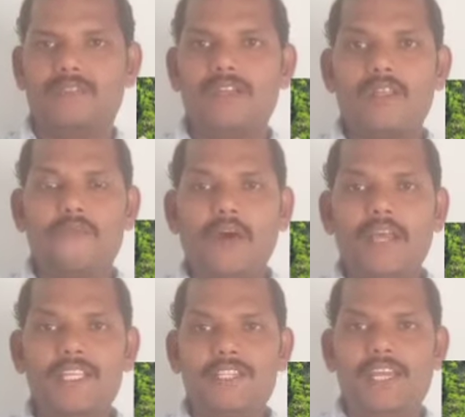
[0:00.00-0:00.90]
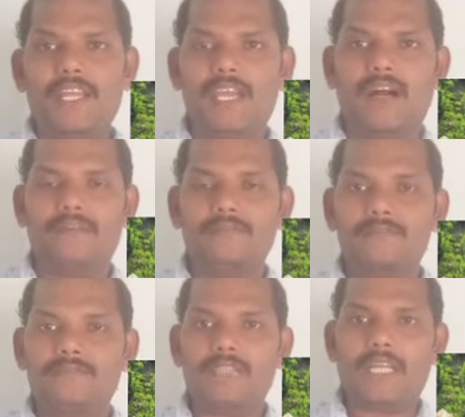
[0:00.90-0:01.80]
in the forest area
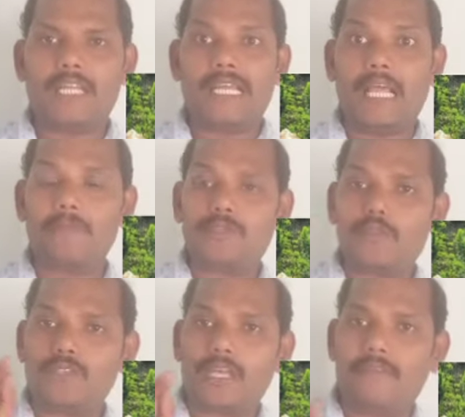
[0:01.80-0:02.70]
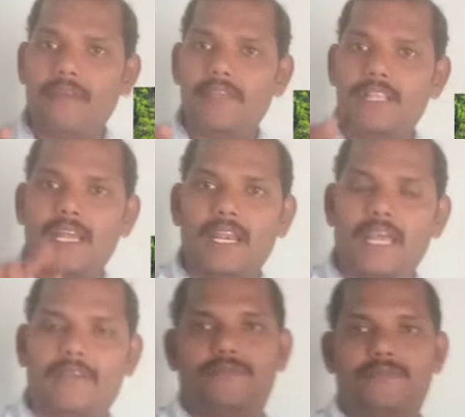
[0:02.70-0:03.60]
that can help to survival their
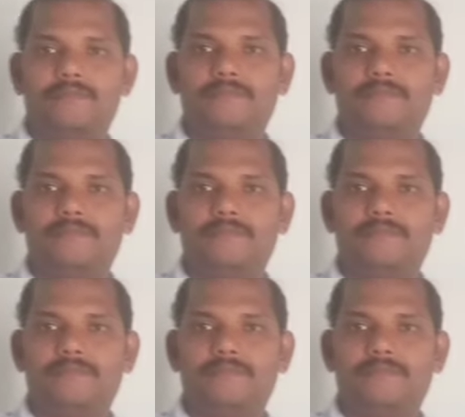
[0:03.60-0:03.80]
life.